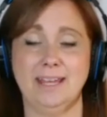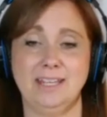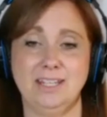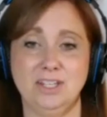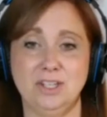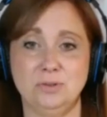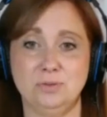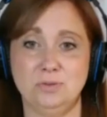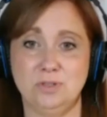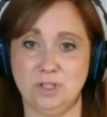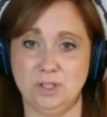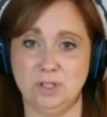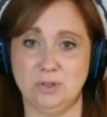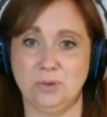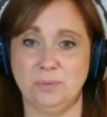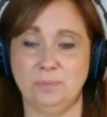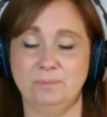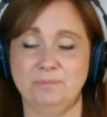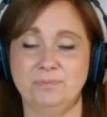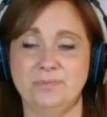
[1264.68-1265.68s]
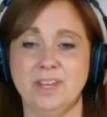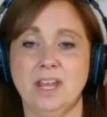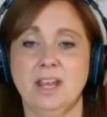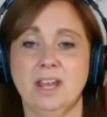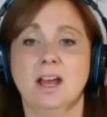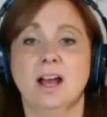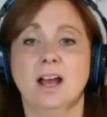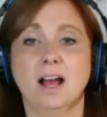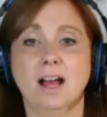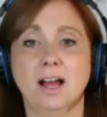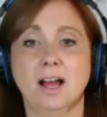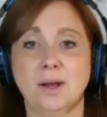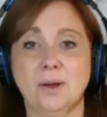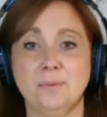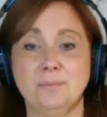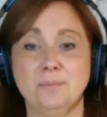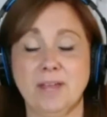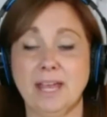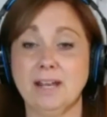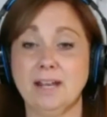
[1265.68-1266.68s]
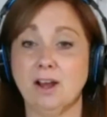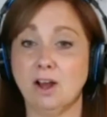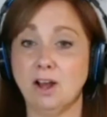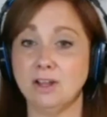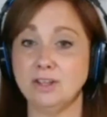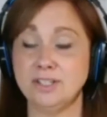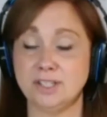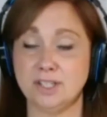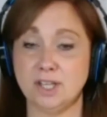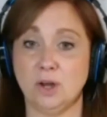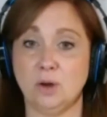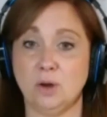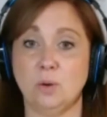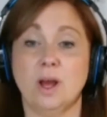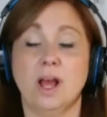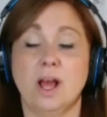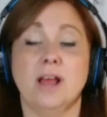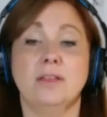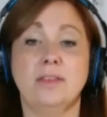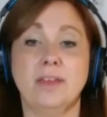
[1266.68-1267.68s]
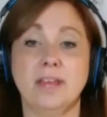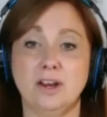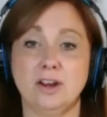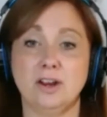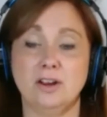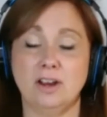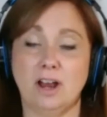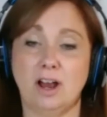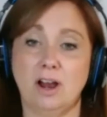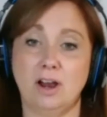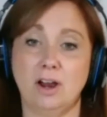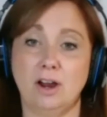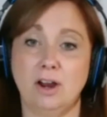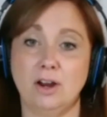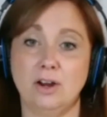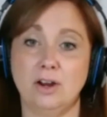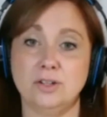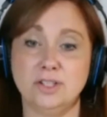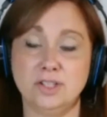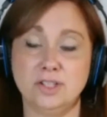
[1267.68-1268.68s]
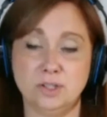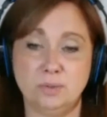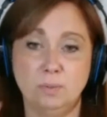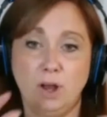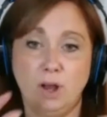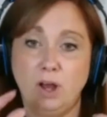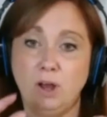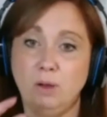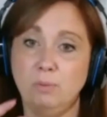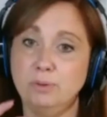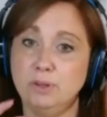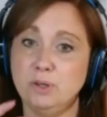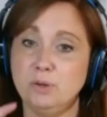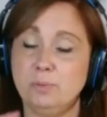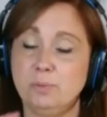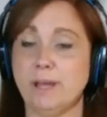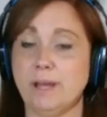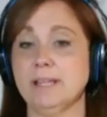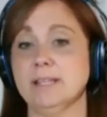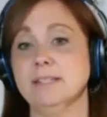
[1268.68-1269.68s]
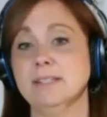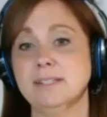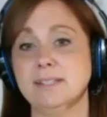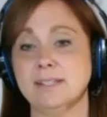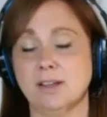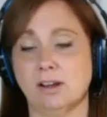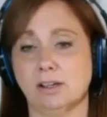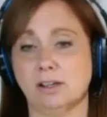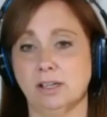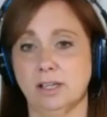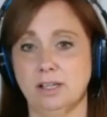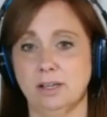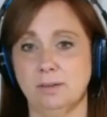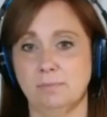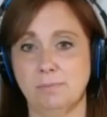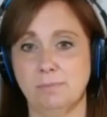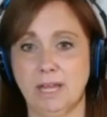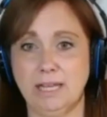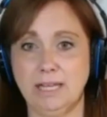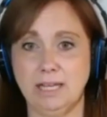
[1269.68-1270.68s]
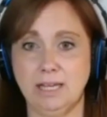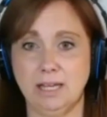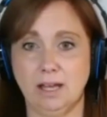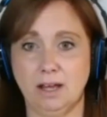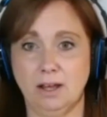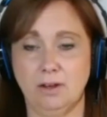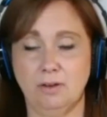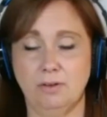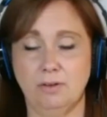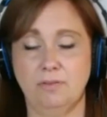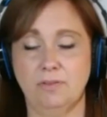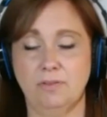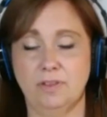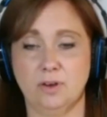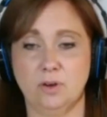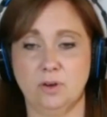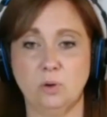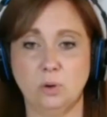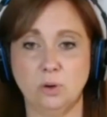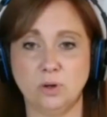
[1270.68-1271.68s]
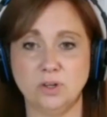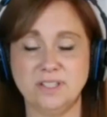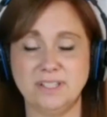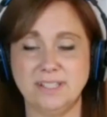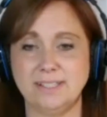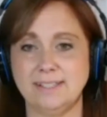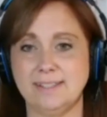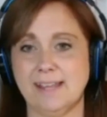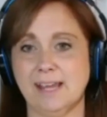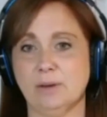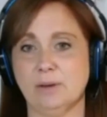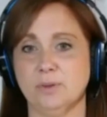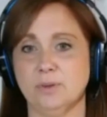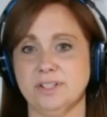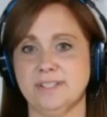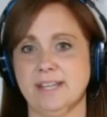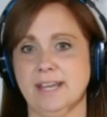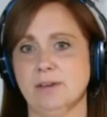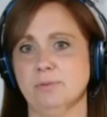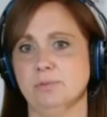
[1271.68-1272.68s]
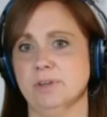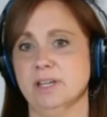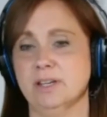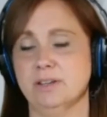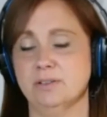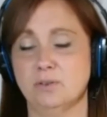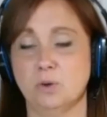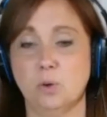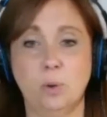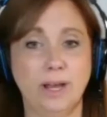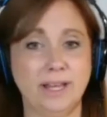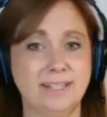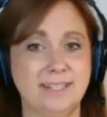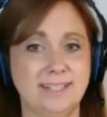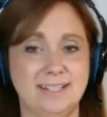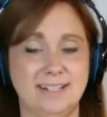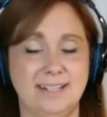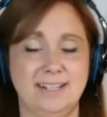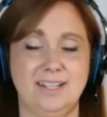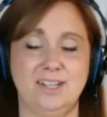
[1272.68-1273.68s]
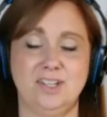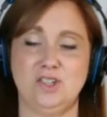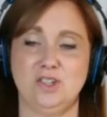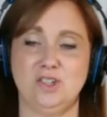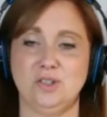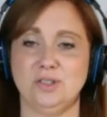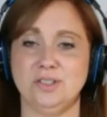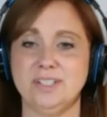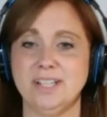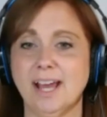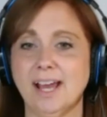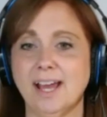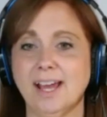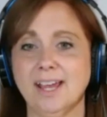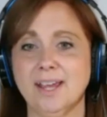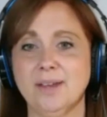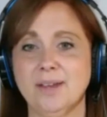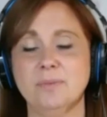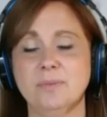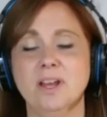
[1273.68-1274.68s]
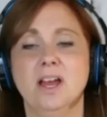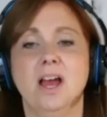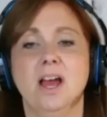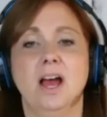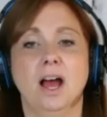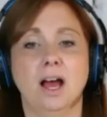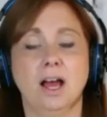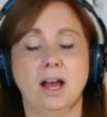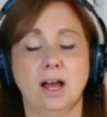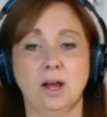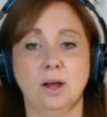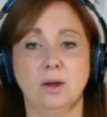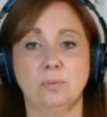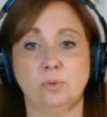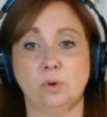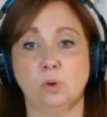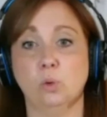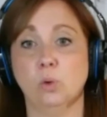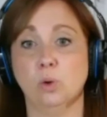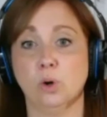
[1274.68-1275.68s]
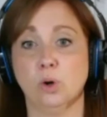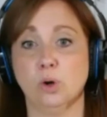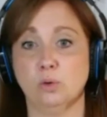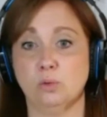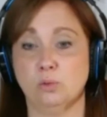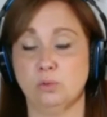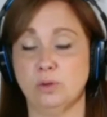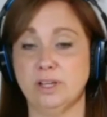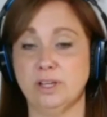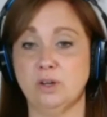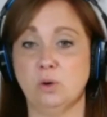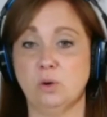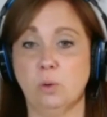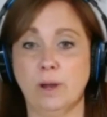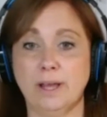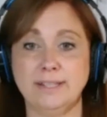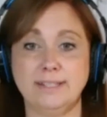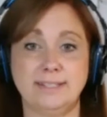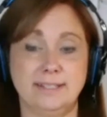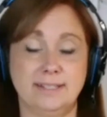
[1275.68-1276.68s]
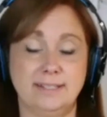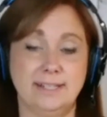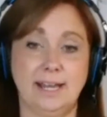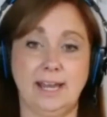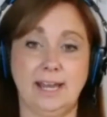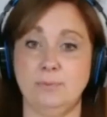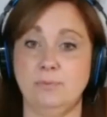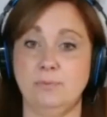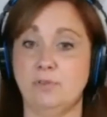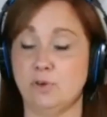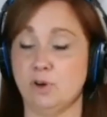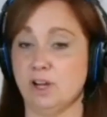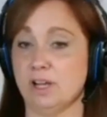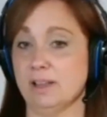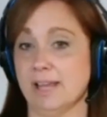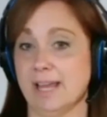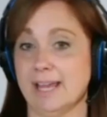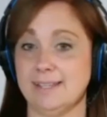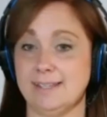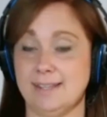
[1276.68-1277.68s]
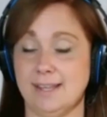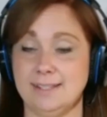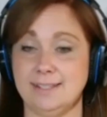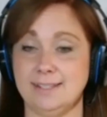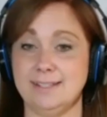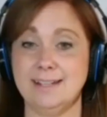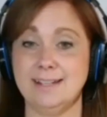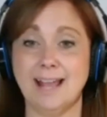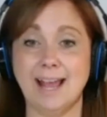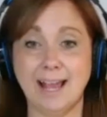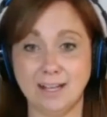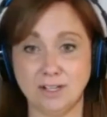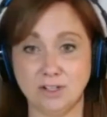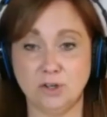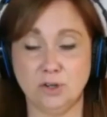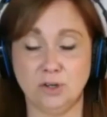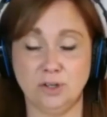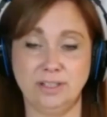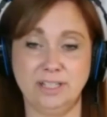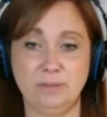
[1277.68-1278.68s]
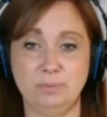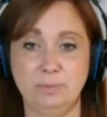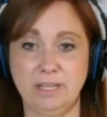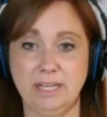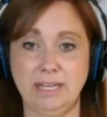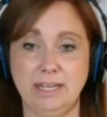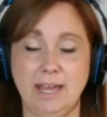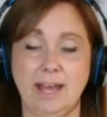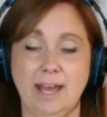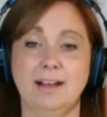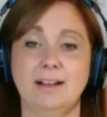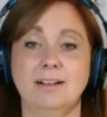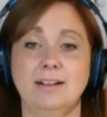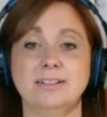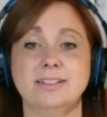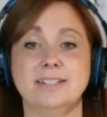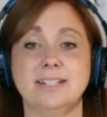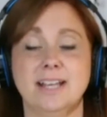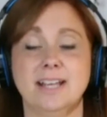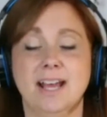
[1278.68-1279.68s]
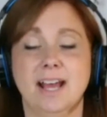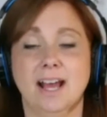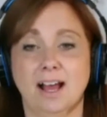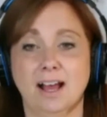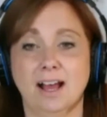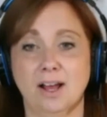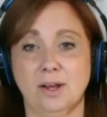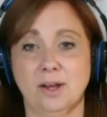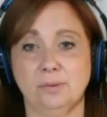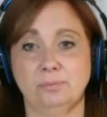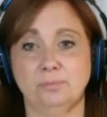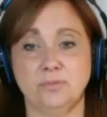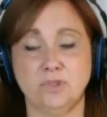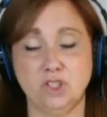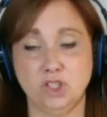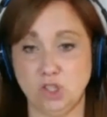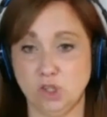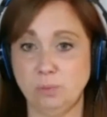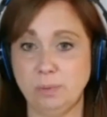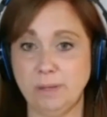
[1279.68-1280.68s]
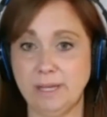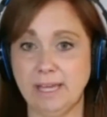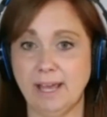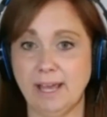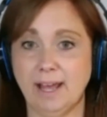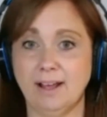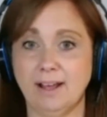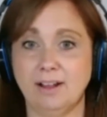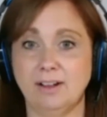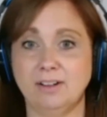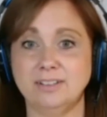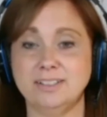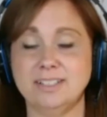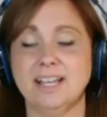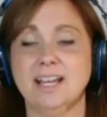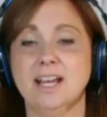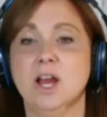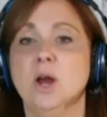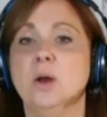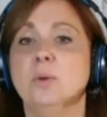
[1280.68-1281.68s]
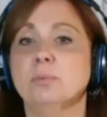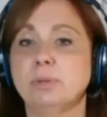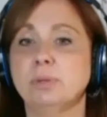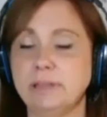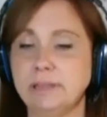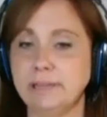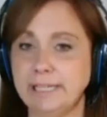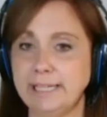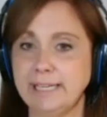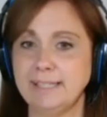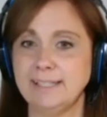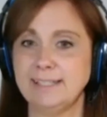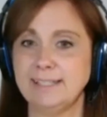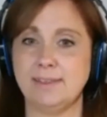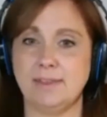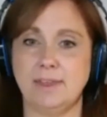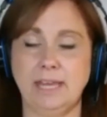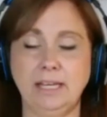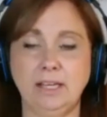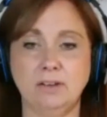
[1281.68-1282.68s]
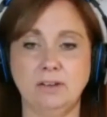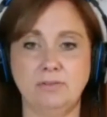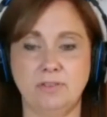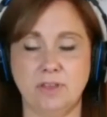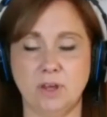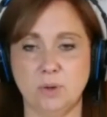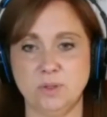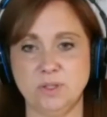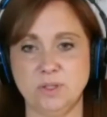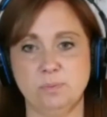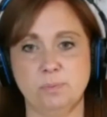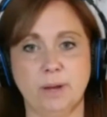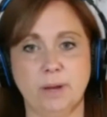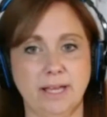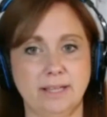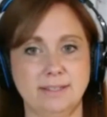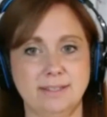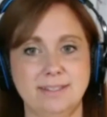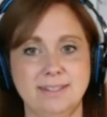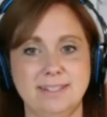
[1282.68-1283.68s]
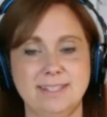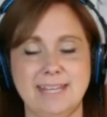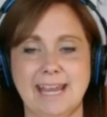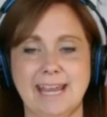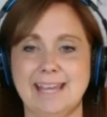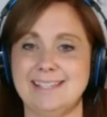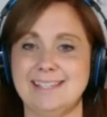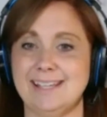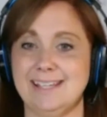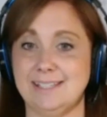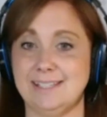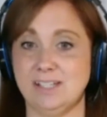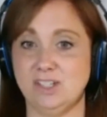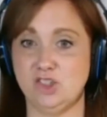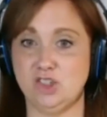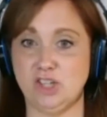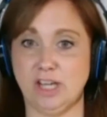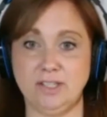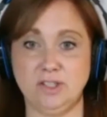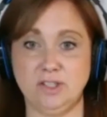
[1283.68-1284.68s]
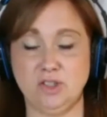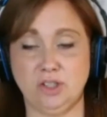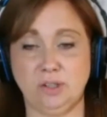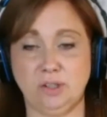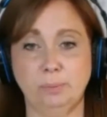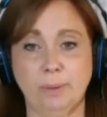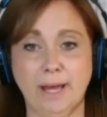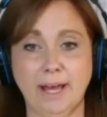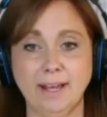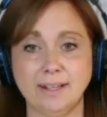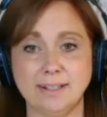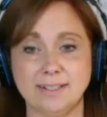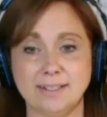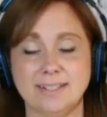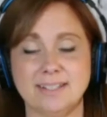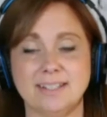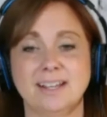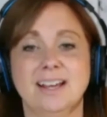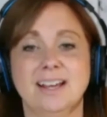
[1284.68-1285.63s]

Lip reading: you do. And also, there are small blue buttons on many of the courses that will say request an additional time or request a time for a class that's not currently being held to be held. Please think of those buttons as a suggestion box.